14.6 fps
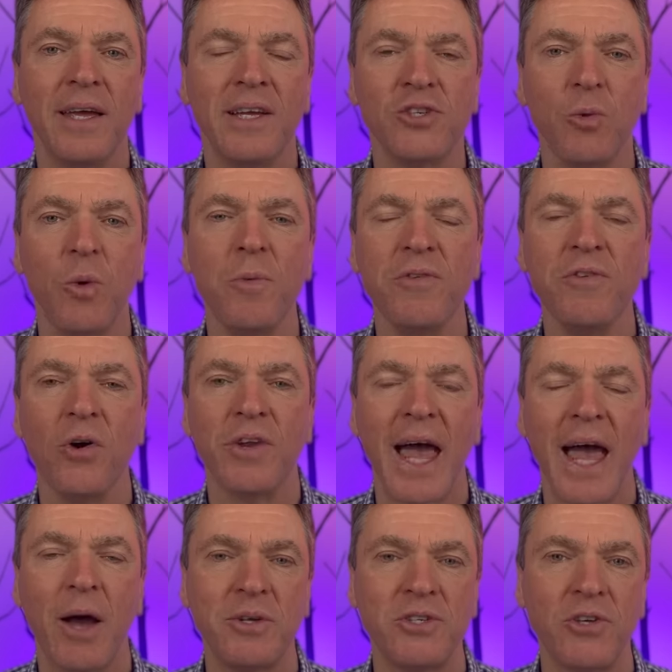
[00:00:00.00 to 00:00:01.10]
So, what we've got
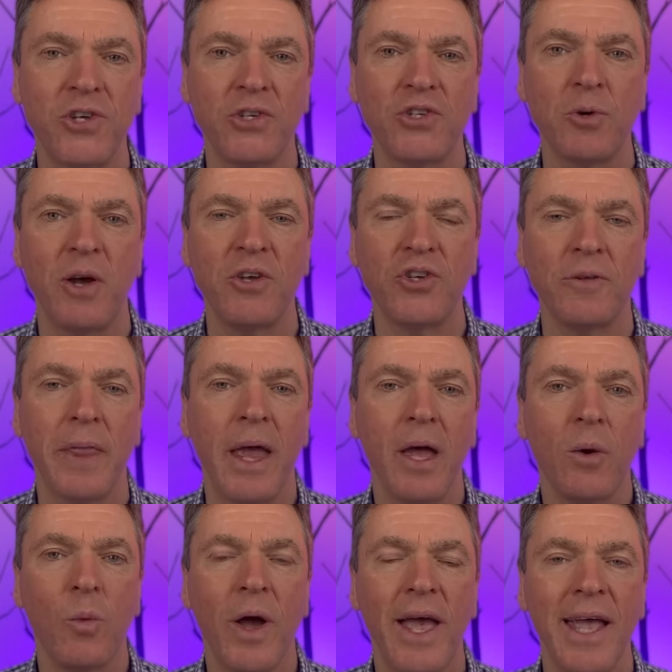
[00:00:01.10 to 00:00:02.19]
now is a situation where